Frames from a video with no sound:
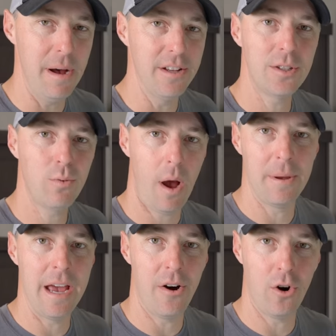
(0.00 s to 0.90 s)
about
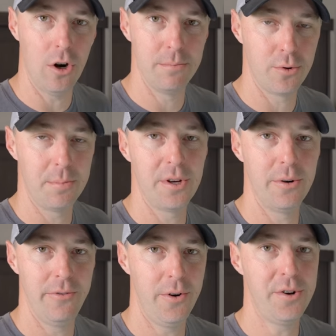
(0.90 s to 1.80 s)
swapping out our absorption
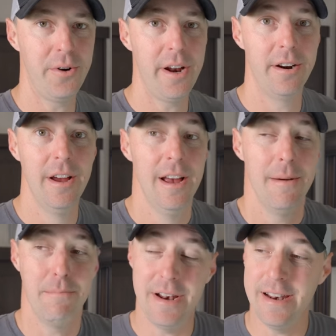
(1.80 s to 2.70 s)
refrigerator,
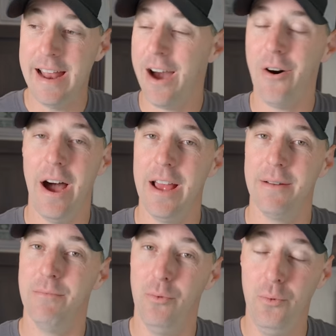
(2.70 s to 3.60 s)
but now I
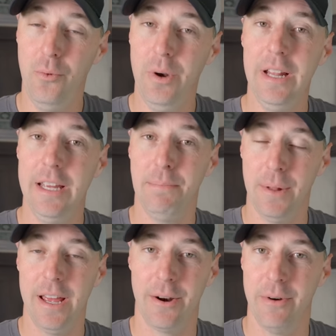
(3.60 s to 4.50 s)
am really
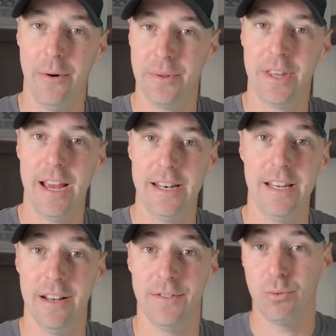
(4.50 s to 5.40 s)
playing around with the
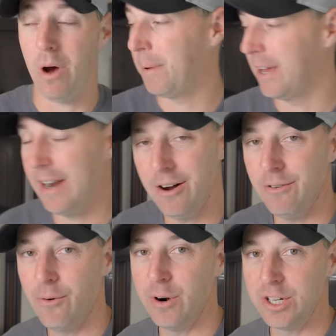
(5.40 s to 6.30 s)
idea of swapping it
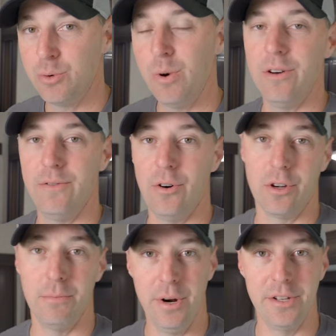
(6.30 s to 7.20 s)
out for a 12
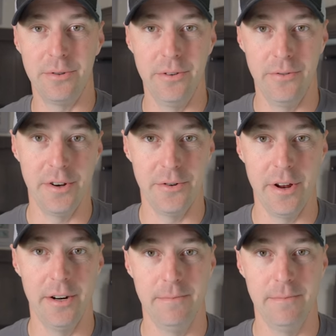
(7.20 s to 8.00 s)
volt compressor refrigerator.